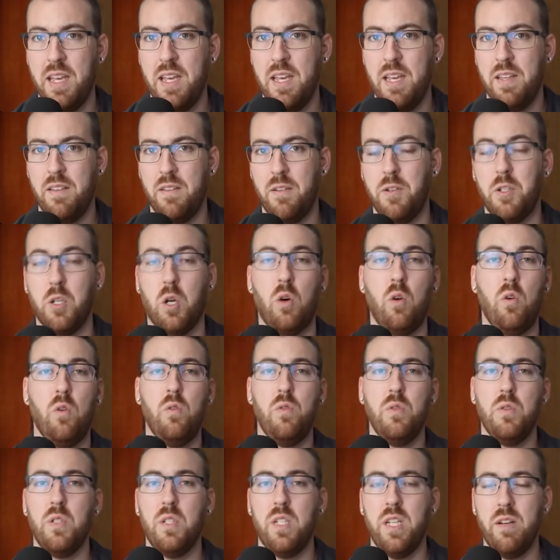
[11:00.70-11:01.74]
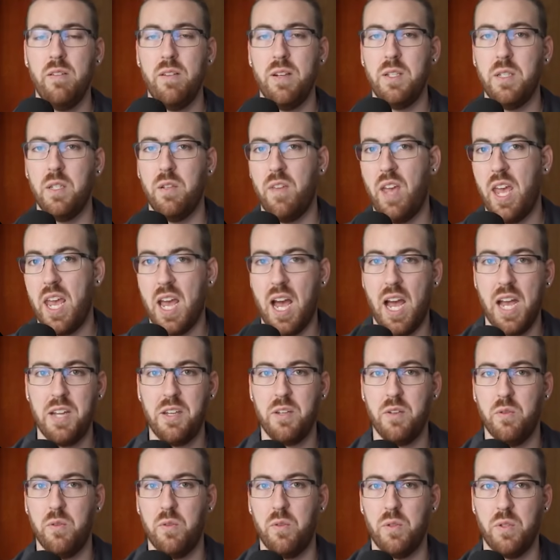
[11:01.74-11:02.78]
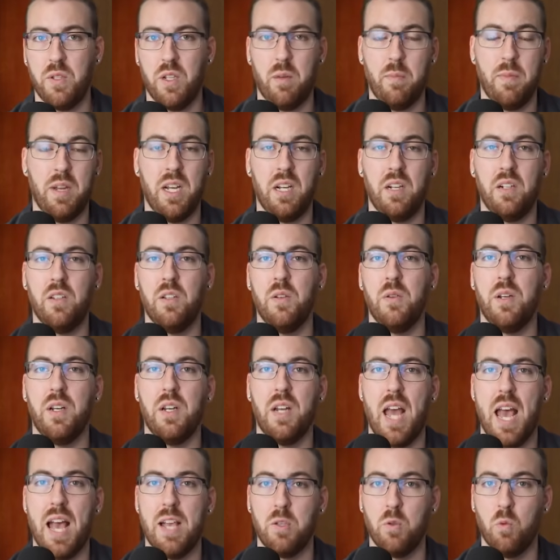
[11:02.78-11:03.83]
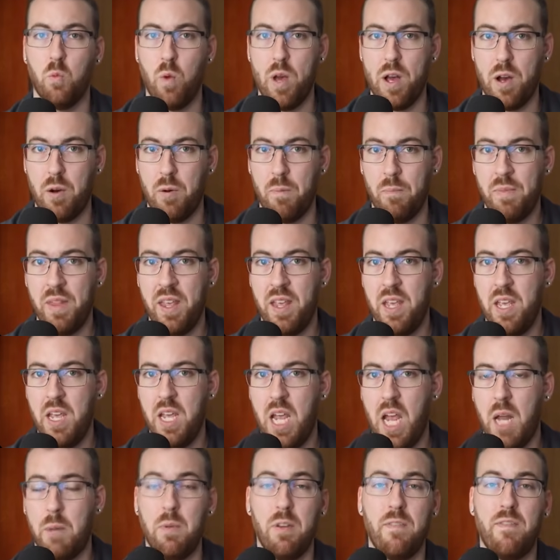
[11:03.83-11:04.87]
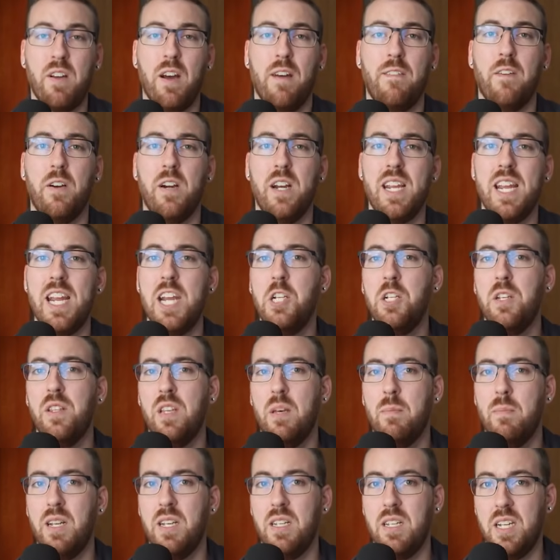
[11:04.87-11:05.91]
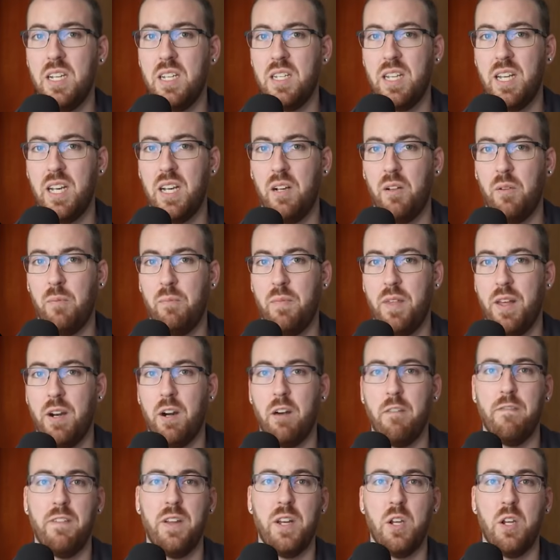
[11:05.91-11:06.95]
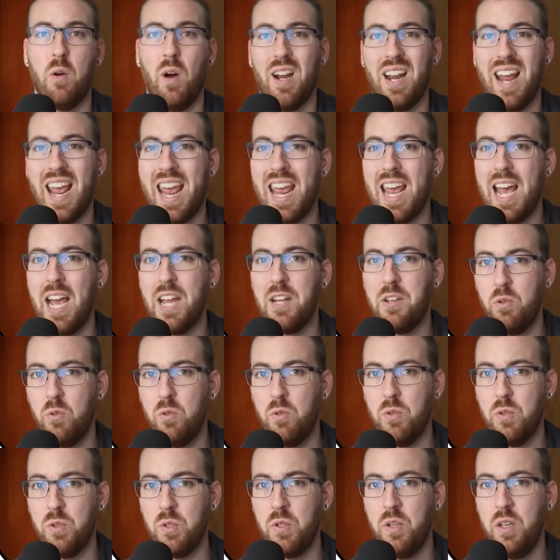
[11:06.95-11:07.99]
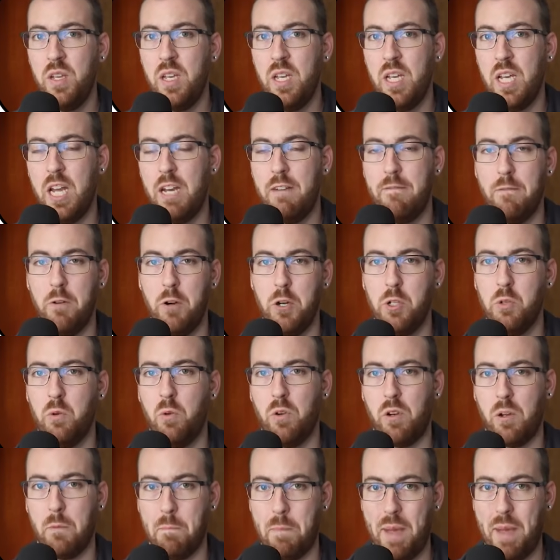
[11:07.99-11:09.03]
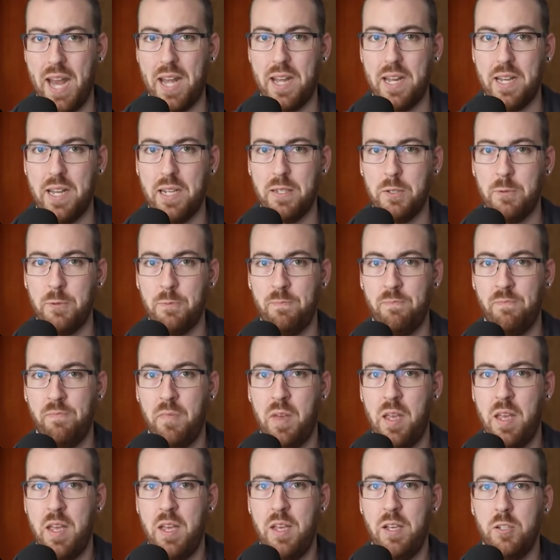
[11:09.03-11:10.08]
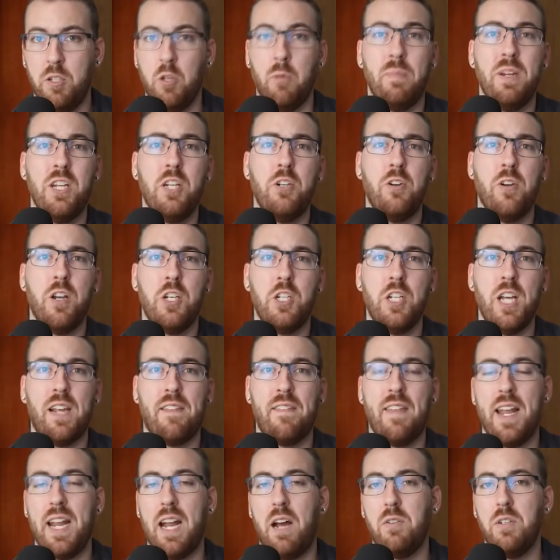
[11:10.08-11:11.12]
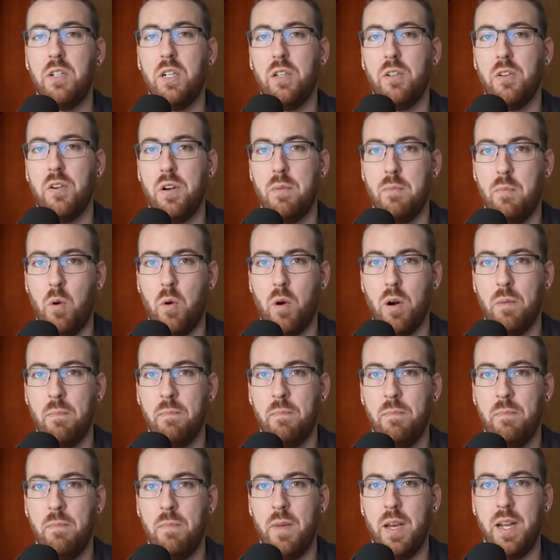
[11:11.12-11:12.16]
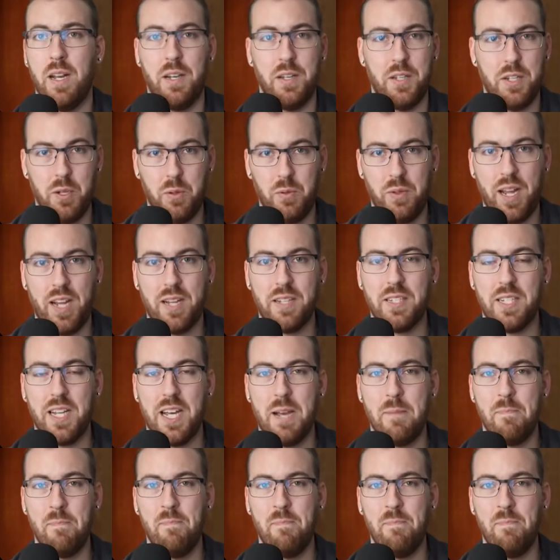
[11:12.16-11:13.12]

There's a whole series of AI tools that have been included as well, and we've covered each of them in detail in our video on AI tools and virtual companions. So be sure to check that out to learn more, and until next time,